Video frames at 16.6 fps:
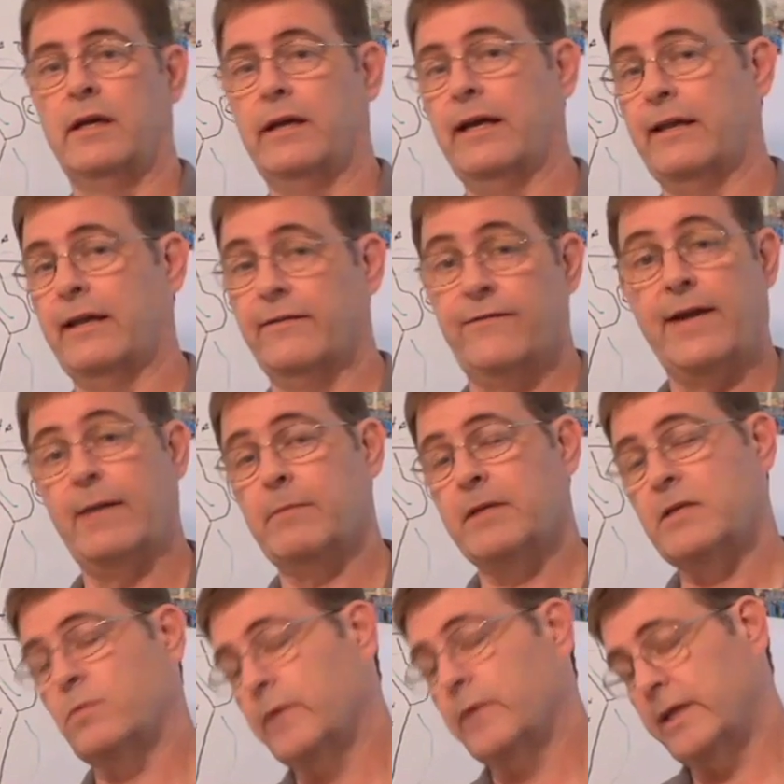Now the family
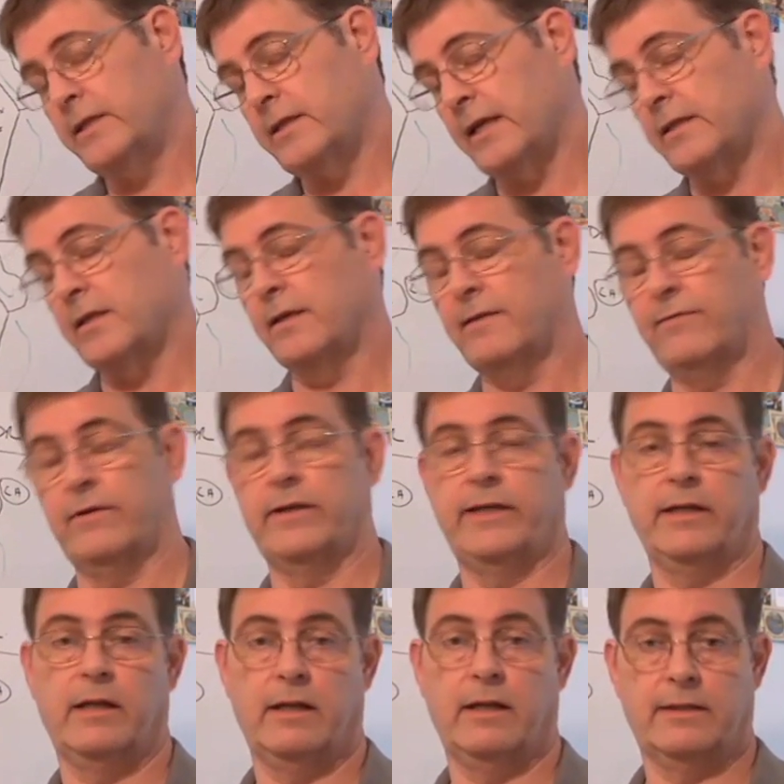suites, that's a different
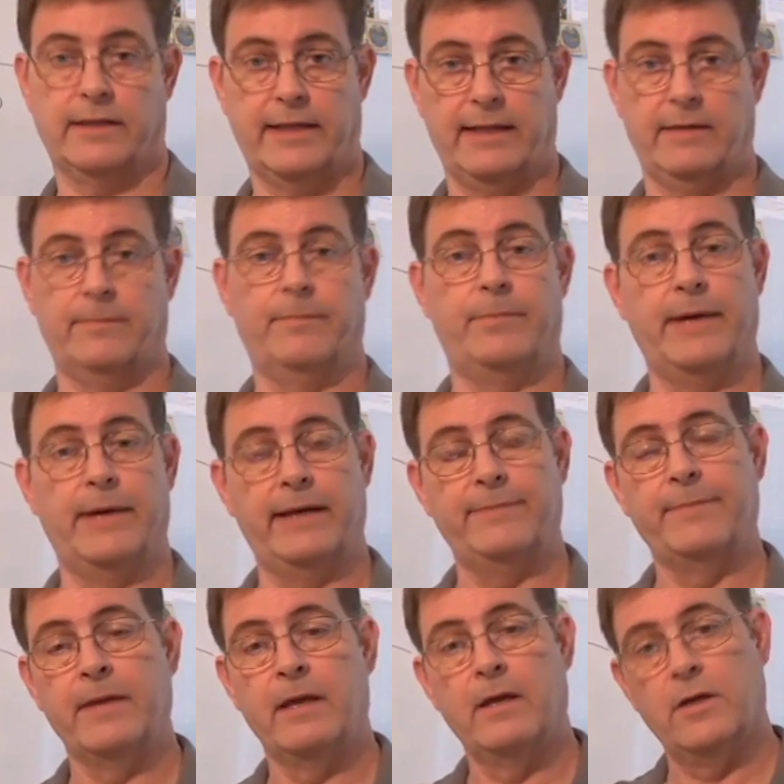deal altogether.
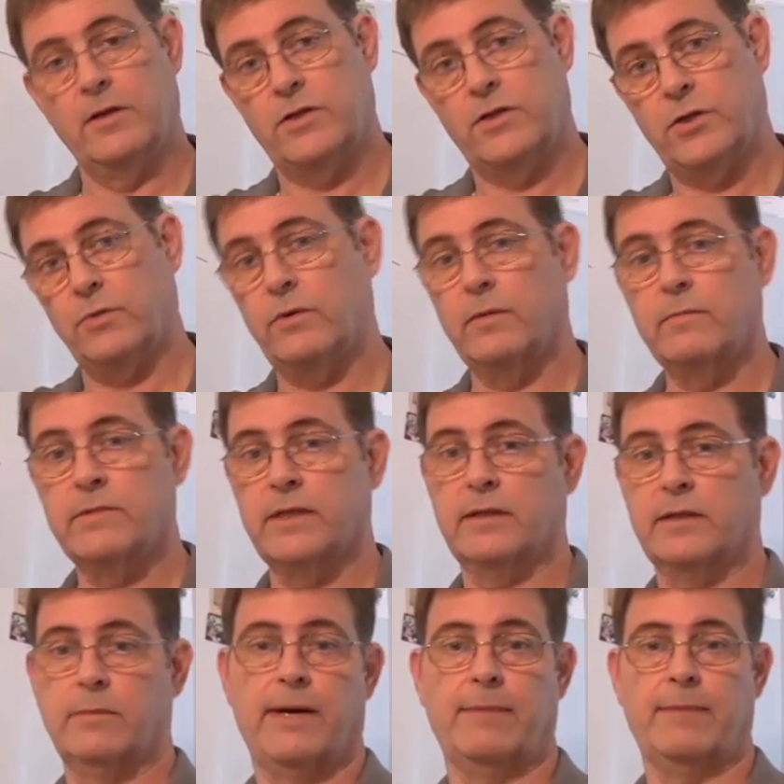But two rooms at
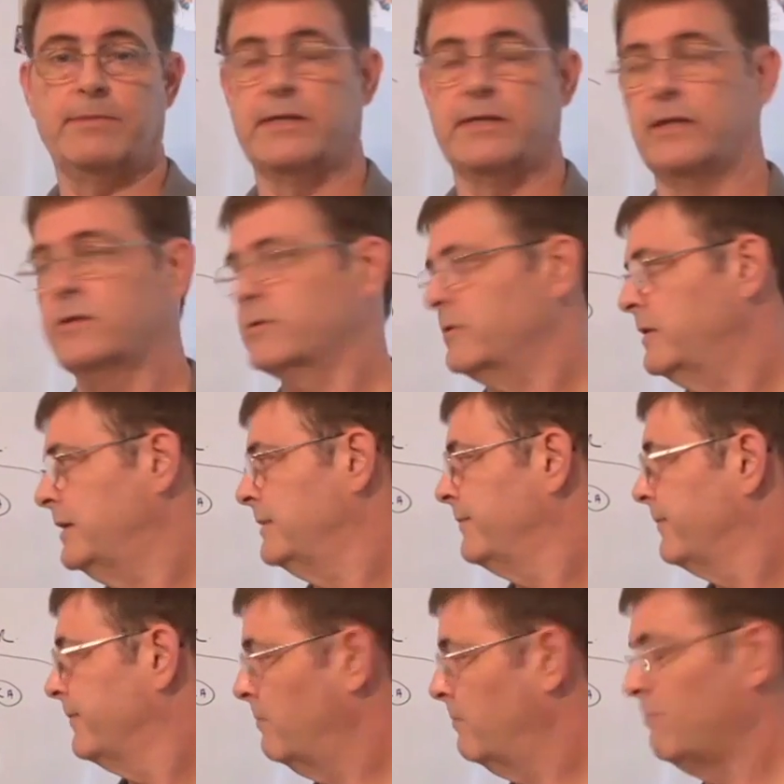the Pop Century
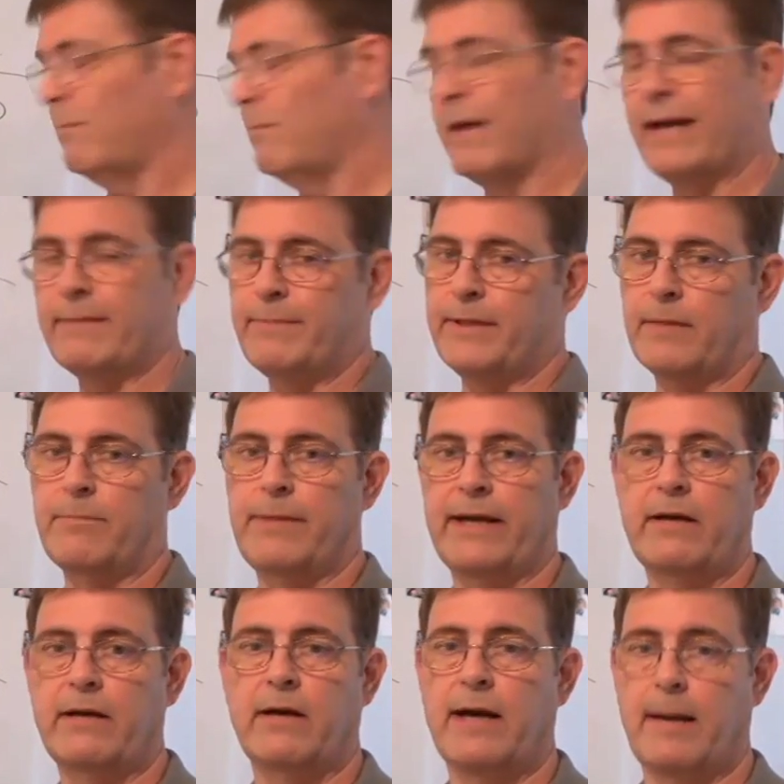might be a
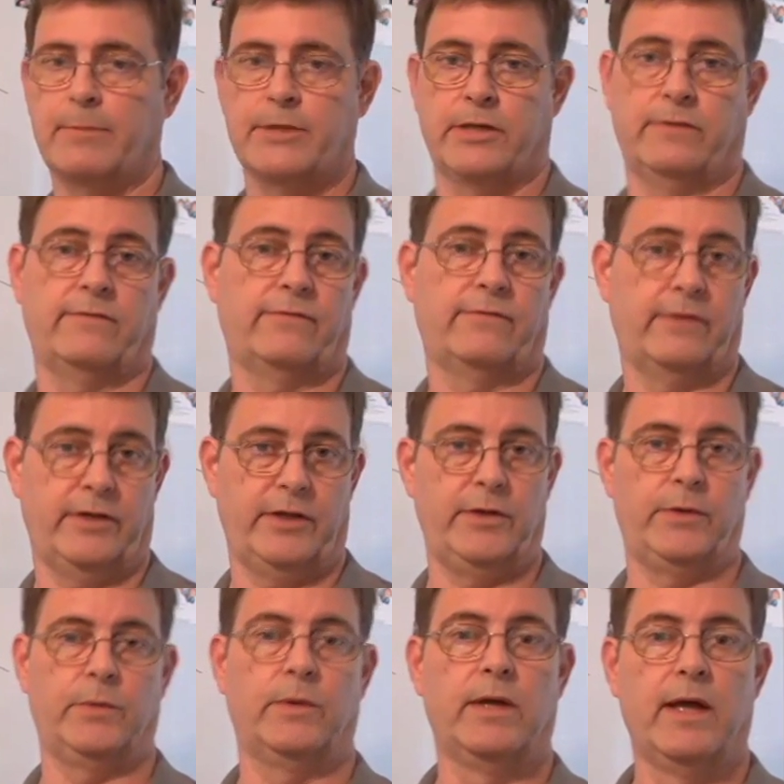better option for
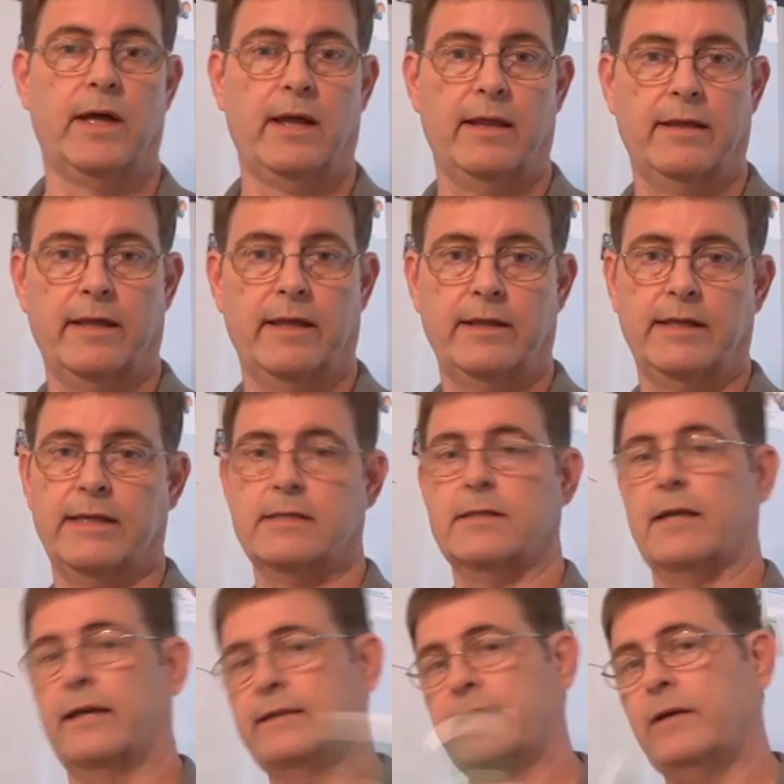you than
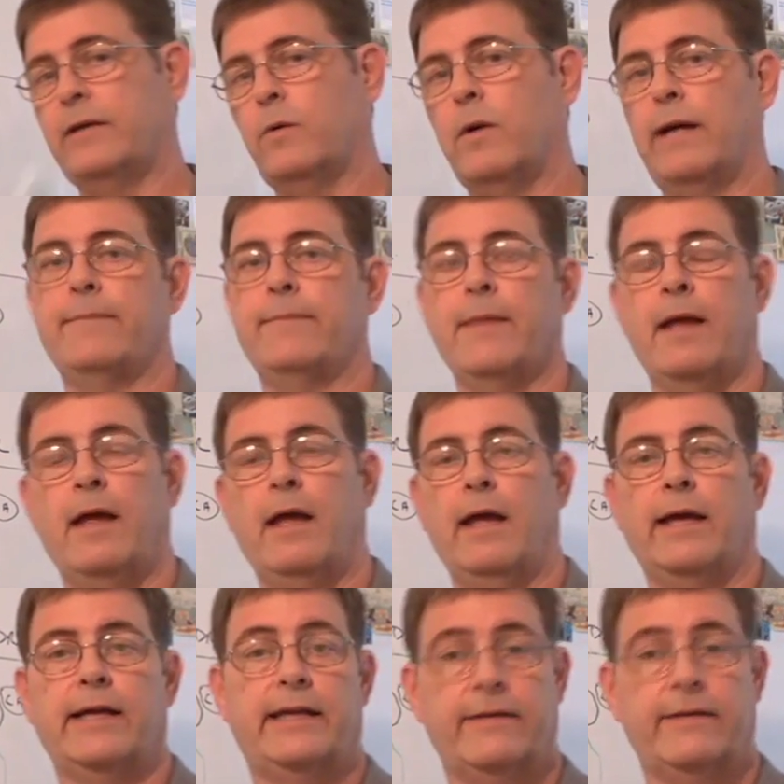this. I tell you what,
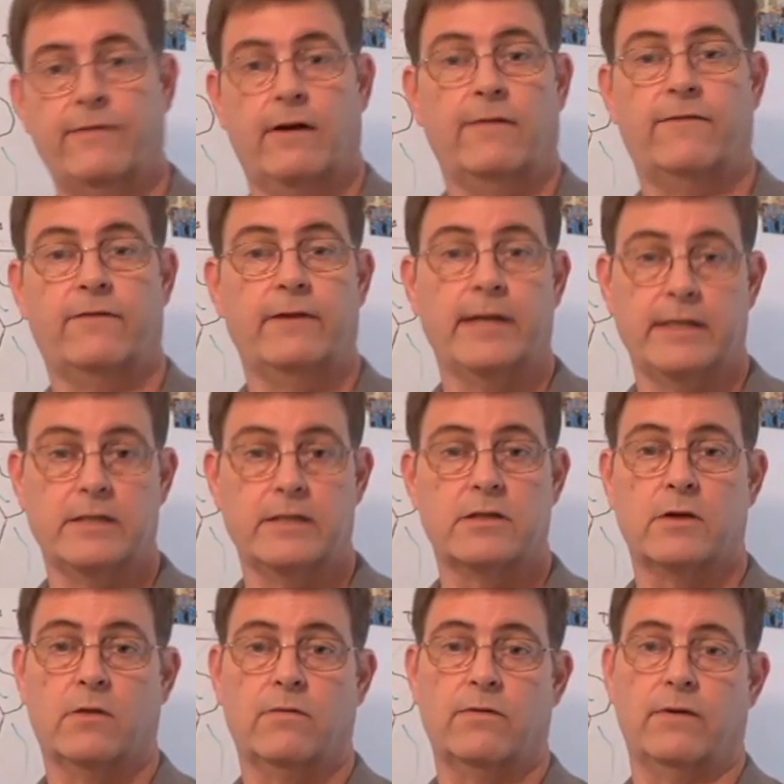give our friends
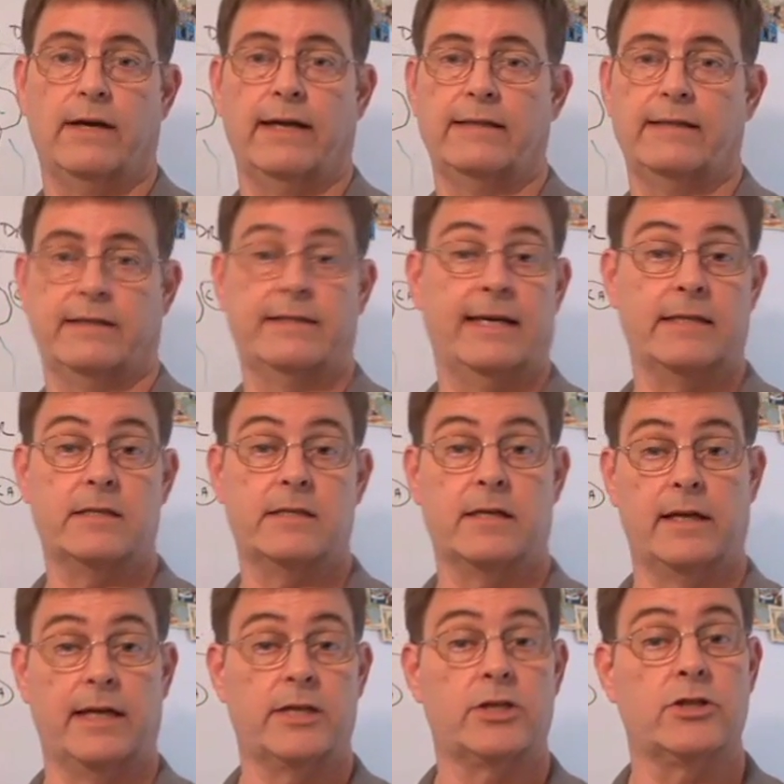over at
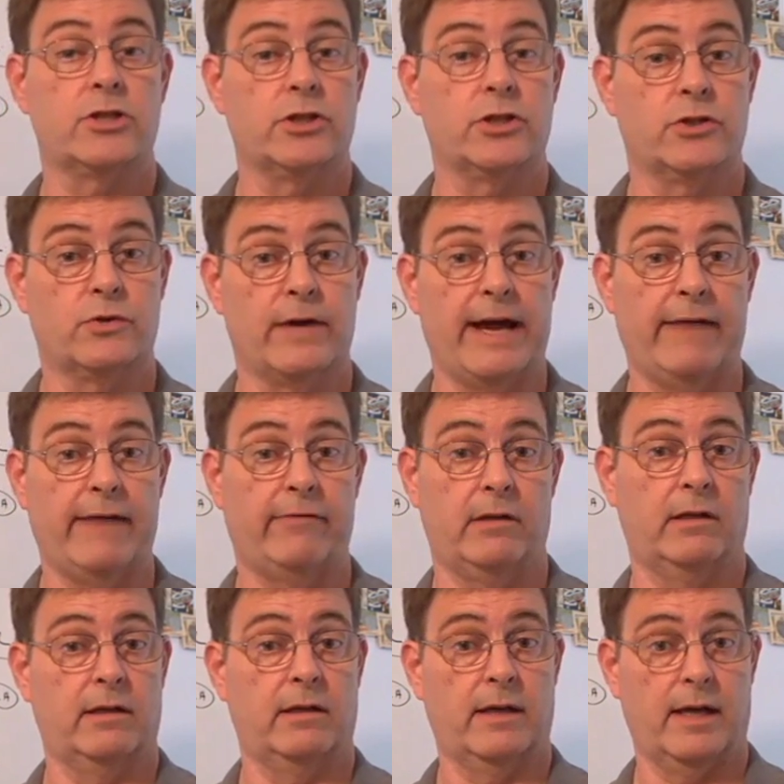Destinations to
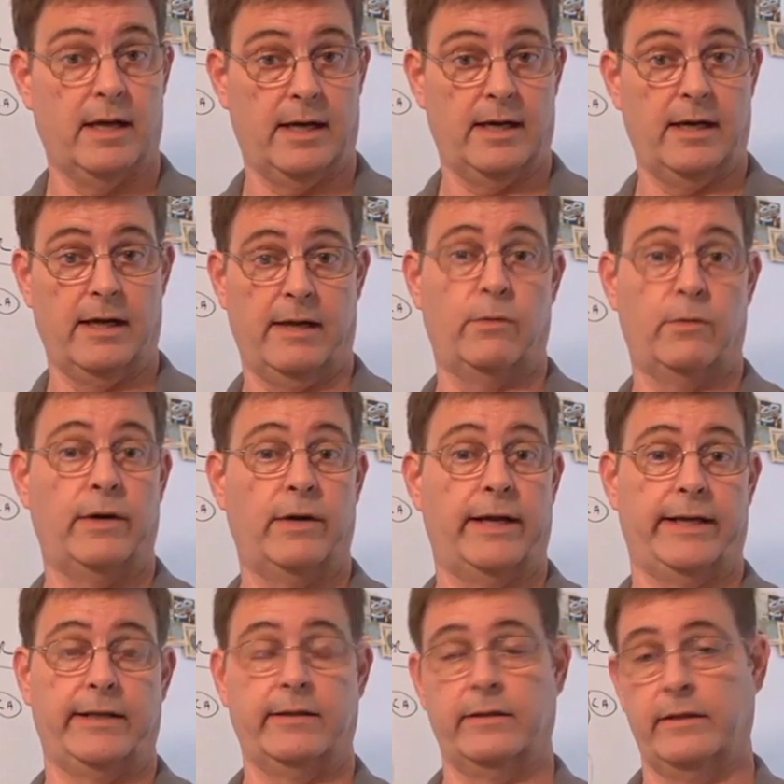Travel a
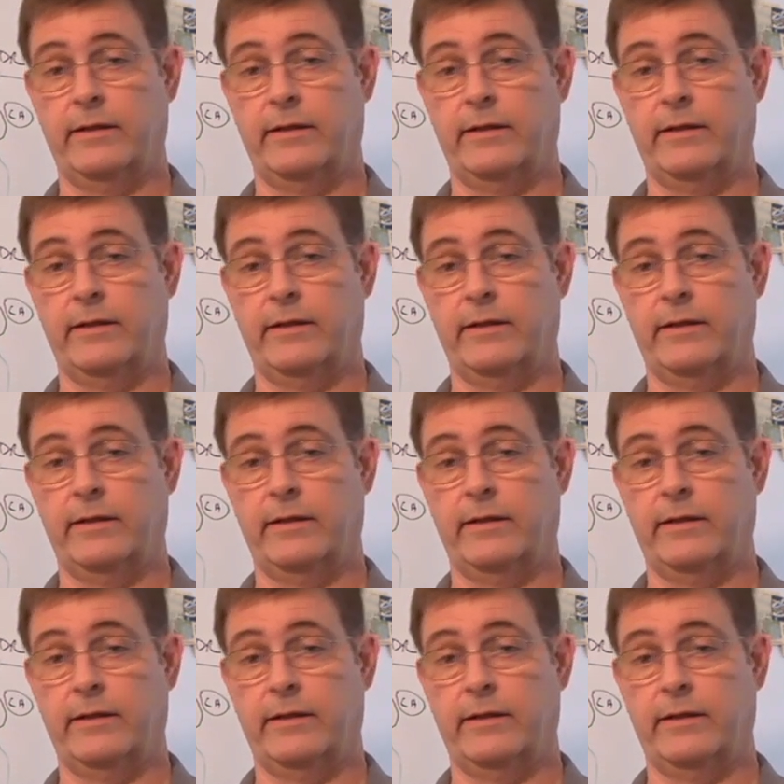ring.